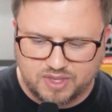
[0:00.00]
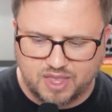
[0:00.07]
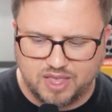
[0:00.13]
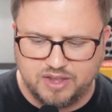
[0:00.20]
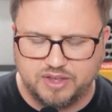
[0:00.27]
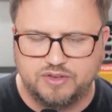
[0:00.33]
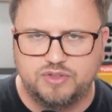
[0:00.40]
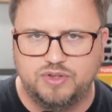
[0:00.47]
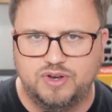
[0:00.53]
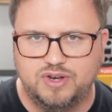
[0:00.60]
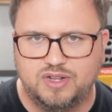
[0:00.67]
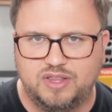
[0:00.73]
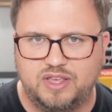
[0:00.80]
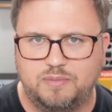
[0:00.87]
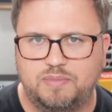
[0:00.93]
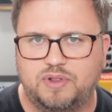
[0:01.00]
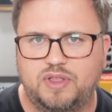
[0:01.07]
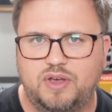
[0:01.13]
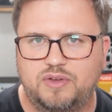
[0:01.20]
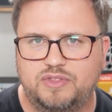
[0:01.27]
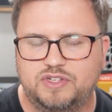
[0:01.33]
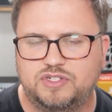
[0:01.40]
I included a link
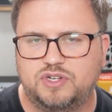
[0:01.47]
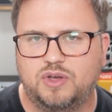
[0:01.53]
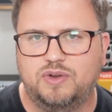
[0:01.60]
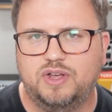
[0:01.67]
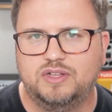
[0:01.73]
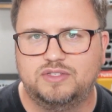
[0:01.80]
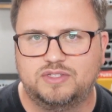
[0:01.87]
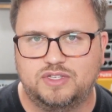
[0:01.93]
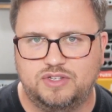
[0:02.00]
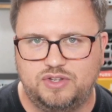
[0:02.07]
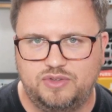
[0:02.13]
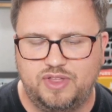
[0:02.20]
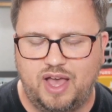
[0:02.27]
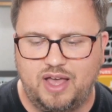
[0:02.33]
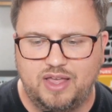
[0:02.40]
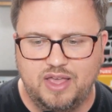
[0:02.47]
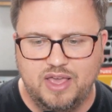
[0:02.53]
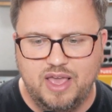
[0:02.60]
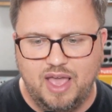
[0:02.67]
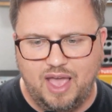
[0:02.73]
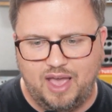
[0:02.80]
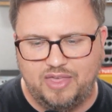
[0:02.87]
below in the show notes to do that.
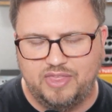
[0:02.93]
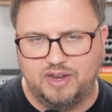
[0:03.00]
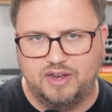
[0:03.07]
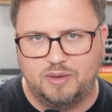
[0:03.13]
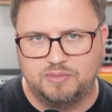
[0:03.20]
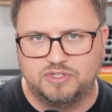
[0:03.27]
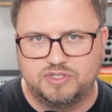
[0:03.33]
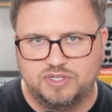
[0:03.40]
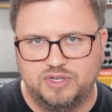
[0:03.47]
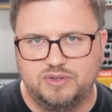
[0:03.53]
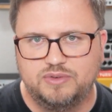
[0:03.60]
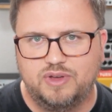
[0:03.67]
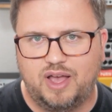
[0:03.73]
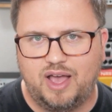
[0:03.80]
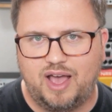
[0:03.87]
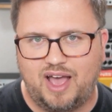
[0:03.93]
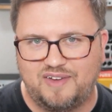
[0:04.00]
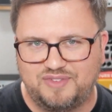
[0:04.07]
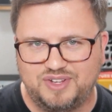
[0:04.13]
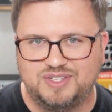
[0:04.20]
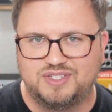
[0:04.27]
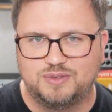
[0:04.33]
And then number two,
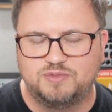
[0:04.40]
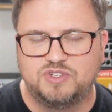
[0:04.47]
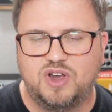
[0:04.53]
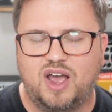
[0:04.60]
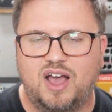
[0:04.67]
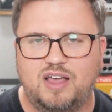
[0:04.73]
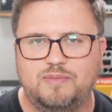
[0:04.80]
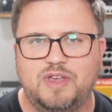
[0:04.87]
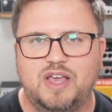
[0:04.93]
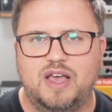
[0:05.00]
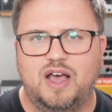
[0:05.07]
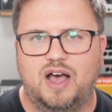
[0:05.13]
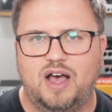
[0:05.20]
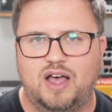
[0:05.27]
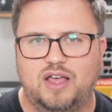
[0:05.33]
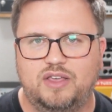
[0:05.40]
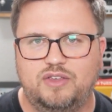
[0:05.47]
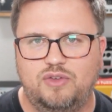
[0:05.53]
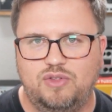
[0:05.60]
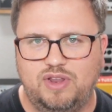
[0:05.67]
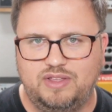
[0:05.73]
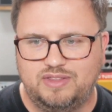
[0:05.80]
after you subscribe, uh,
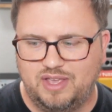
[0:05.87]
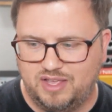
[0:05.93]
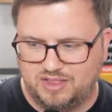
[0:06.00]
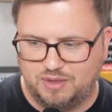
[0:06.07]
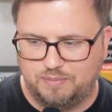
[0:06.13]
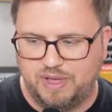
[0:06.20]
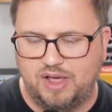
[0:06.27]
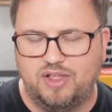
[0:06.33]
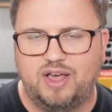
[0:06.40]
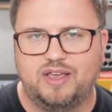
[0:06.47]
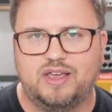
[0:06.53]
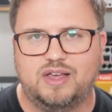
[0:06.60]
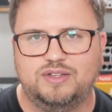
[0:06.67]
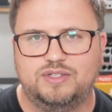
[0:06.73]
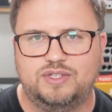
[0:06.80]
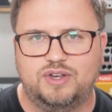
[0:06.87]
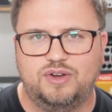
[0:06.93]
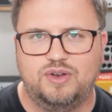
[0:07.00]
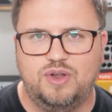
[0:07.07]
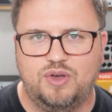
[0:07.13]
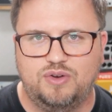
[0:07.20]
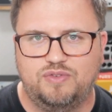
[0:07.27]
you need to hit the bell icon so you're
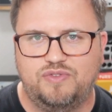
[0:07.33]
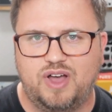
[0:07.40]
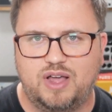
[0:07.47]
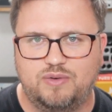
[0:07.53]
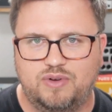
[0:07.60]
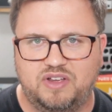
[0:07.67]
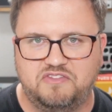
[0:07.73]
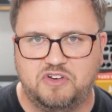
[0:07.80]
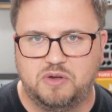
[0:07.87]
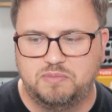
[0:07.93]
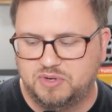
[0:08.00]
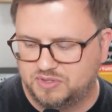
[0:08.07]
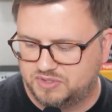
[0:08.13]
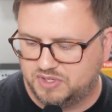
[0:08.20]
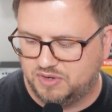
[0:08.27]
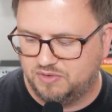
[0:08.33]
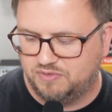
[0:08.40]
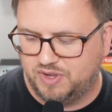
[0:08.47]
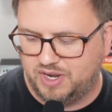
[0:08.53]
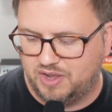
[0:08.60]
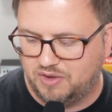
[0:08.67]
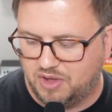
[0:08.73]
notified whenever I post a new
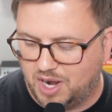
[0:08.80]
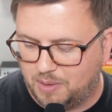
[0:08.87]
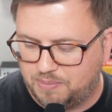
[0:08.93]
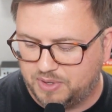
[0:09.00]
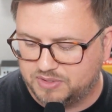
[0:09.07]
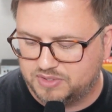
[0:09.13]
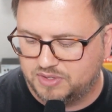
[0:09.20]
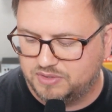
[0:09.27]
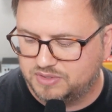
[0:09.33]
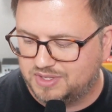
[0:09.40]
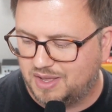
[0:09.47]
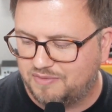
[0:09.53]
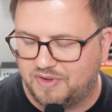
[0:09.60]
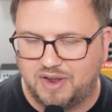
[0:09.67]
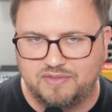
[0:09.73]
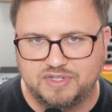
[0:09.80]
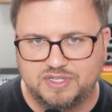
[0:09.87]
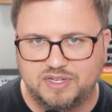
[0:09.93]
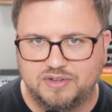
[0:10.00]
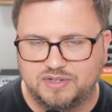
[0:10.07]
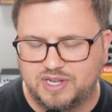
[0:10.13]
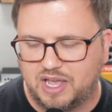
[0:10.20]
video. And I post new stuff every
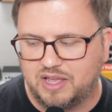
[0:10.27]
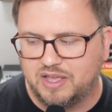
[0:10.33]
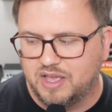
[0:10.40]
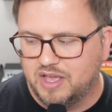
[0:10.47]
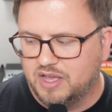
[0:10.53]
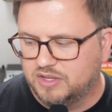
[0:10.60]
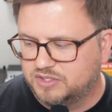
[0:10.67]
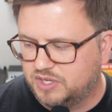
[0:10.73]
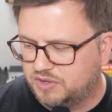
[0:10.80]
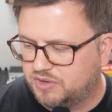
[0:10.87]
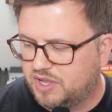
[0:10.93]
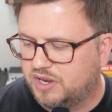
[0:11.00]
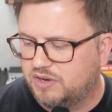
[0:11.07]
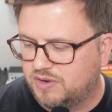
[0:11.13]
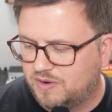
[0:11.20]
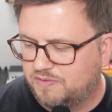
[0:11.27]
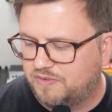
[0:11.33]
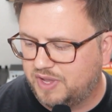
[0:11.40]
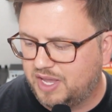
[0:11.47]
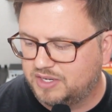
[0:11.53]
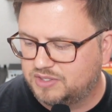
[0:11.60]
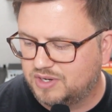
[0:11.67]
single day. So you'll get a
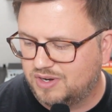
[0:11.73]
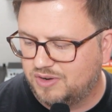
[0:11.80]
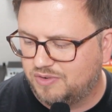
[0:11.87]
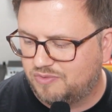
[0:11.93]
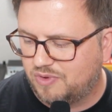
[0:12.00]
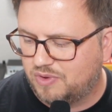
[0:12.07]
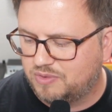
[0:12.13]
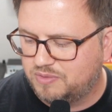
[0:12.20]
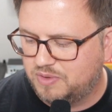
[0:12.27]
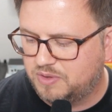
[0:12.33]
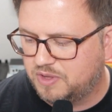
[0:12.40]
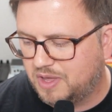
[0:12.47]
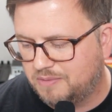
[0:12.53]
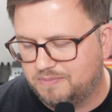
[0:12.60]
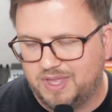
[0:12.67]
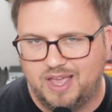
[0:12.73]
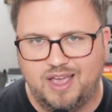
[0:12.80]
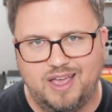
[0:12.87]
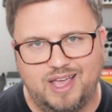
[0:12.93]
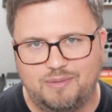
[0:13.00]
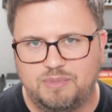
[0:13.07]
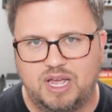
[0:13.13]
notification on your phone. You'll go,
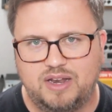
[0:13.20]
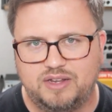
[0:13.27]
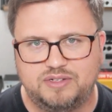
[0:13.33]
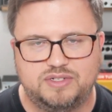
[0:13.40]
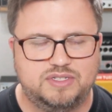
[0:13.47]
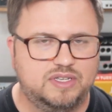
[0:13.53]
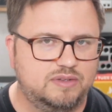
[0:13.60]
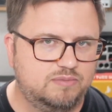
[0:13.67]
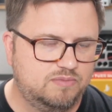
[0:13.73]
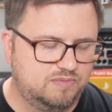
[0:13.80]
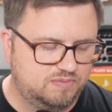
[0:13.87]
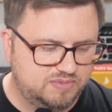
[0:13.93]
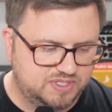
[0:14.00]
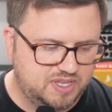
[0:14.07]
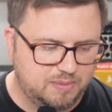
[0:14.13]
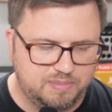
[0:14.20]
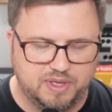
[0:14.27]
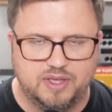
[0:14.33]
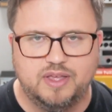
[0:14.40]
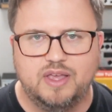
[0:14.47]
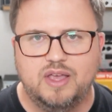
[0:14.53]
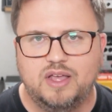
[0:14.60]
eh, I'm not interested. Skip
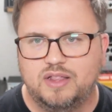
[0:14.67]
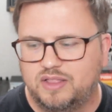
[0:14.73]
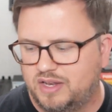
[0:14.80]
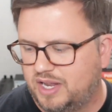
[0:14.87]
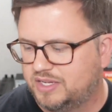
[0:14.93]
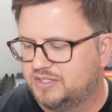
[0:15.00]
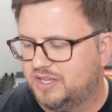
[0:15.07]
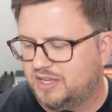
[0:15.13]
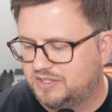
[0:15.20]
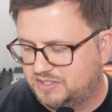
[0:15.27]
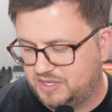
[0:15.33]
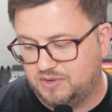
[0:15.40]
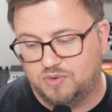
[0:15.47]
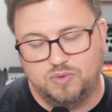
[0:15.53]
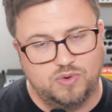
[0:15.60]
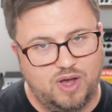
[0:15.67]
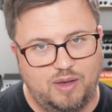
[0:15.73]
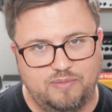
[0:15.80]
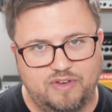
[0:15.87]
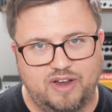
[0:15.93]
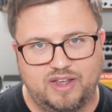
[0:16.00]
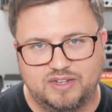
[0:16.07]
it. The next day, see, oh, I'm
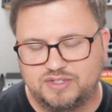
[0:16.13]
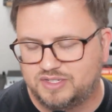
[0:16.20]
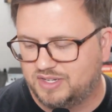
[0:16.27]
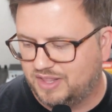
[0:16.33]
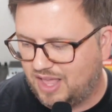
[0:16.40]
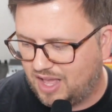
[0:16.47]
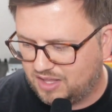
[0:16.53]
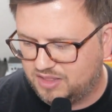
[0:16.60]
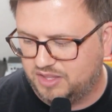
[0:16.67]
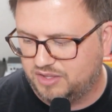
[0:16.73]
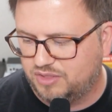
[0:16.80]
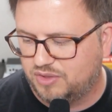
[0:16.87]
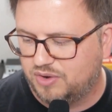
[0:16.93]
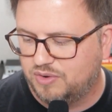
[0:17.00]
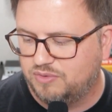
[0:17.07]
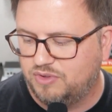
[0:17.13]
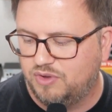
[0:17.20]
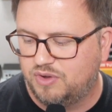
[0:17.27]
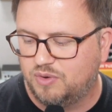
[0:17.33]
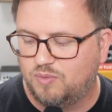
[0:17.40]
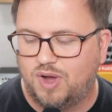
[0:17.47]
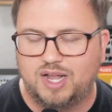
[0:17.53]
very interested in that. Click through. You
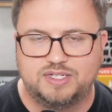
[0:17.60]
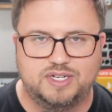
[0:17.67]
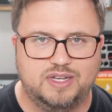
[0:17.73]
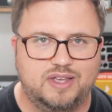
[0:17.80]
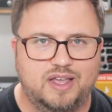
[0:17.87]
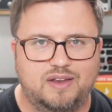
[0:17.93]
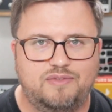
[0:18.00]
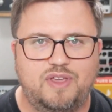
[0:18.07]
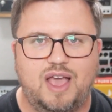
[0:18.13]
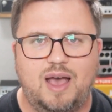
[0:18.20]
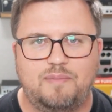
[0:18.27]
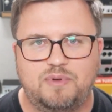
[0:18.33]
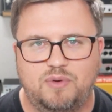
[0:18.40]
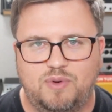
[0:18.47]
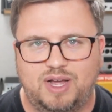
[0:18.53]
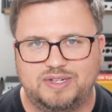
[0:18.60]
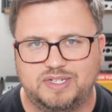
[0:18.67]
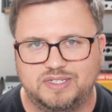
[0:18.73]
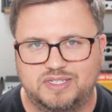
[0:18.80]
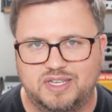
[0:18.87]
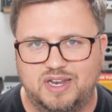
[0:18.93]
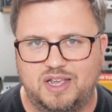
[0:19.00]
can watch it. And if you happen to watch
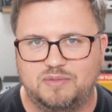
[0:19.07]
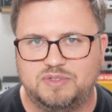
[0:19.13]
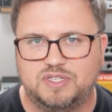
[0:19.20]
it 10 a.m.